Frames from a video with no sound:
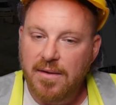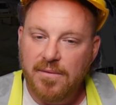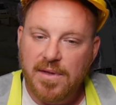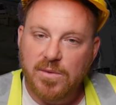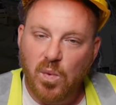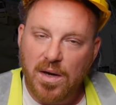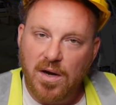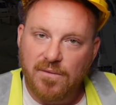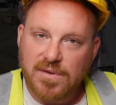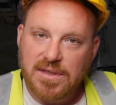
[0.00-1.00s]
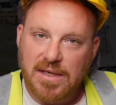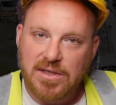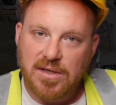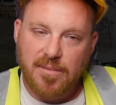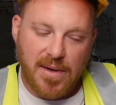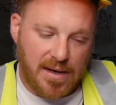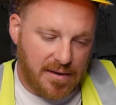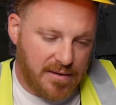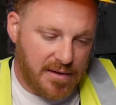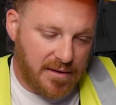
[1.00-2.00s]
There's one conversation
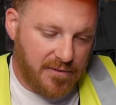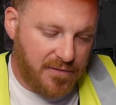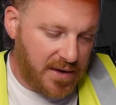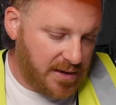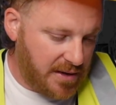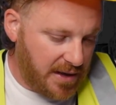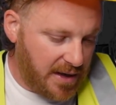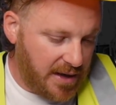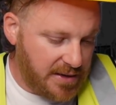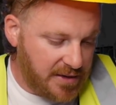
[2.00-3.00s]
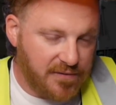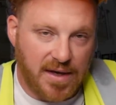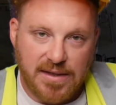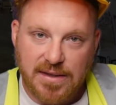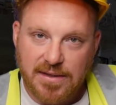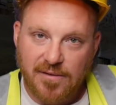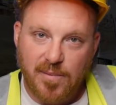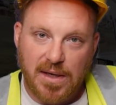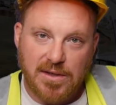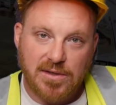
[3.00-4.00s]
about the fact that anti-vaxxers have
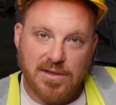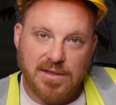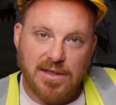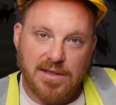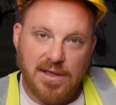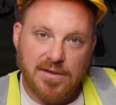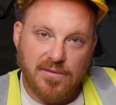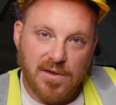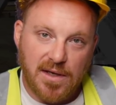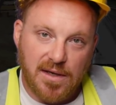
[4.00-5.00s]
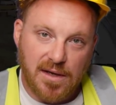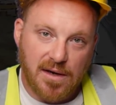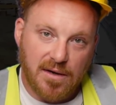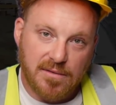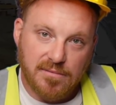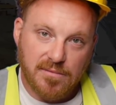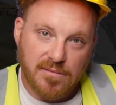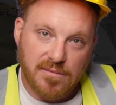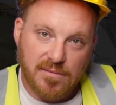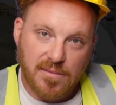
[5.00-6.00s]
managed to successfully, you know,
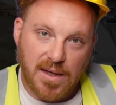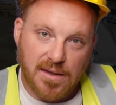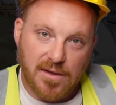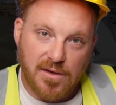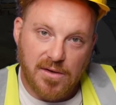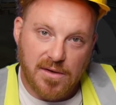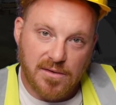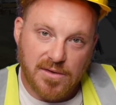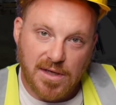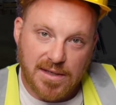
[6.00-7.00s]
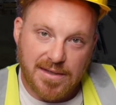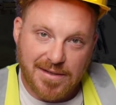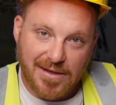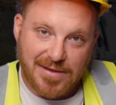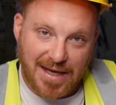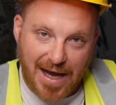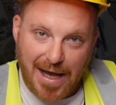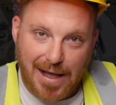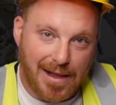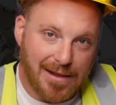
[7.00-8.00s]
make the union chase its own
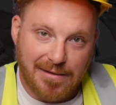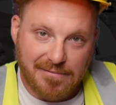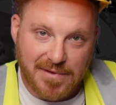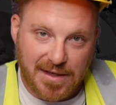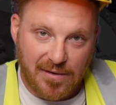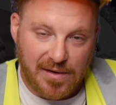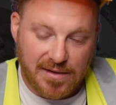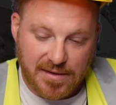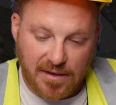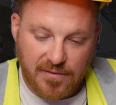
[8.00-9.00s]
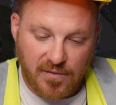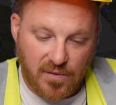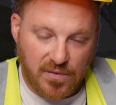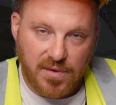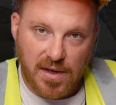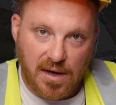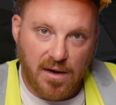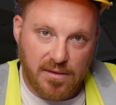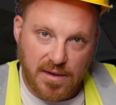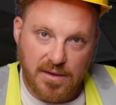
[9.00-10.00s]
tail and so on and so forth. You
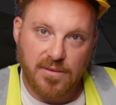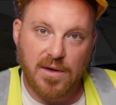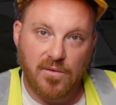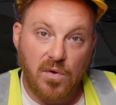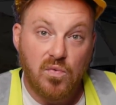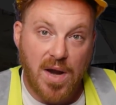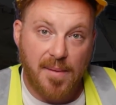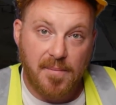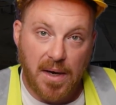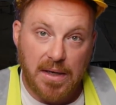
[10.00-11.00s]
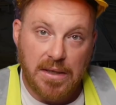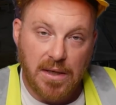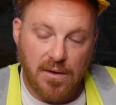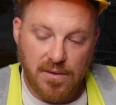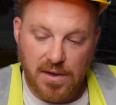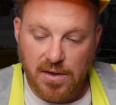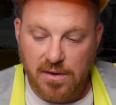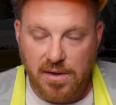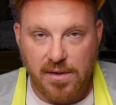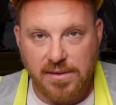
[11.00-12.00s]
know, they're doing a real number on the
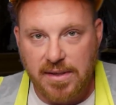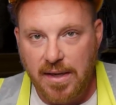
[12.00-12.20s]
unions.